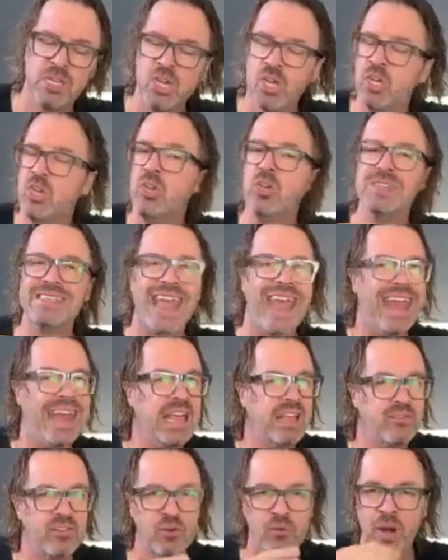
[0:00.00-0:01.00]
You can use
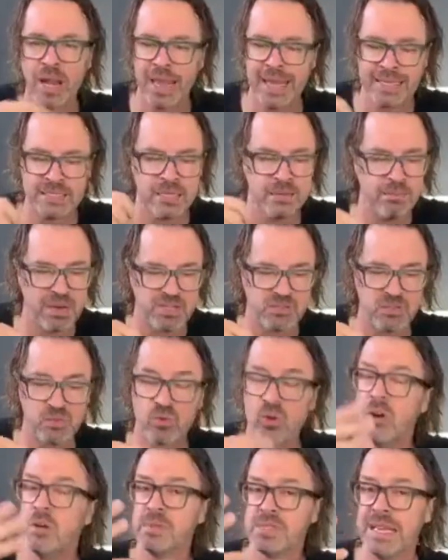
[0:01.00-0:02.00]
any of the related muscle
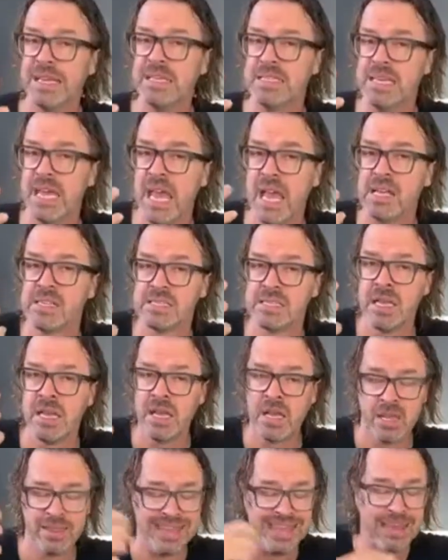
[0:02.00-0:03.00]
groups and test
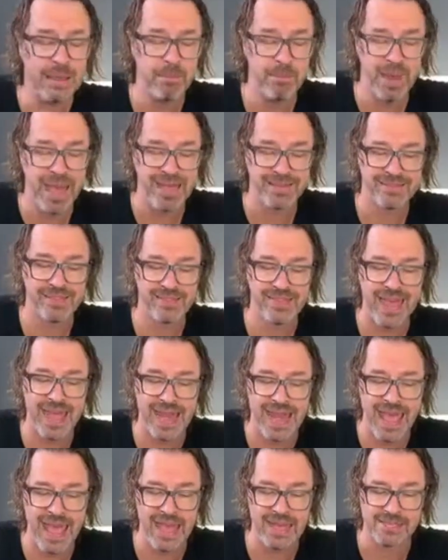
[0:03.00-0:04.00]
the impact that that
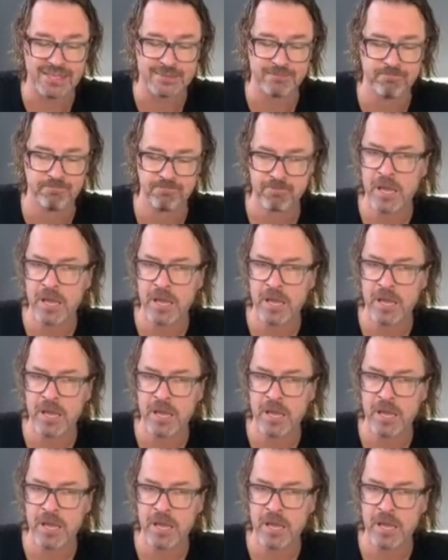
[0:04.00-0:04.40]
has.